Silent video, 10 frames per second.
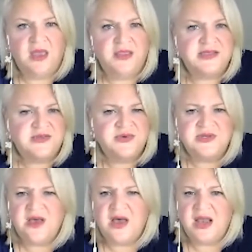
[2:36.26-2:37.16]
This also
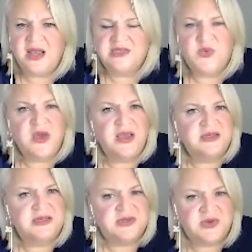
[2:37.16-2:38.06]
highlights why
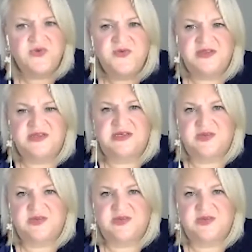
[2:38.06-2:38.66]
school visits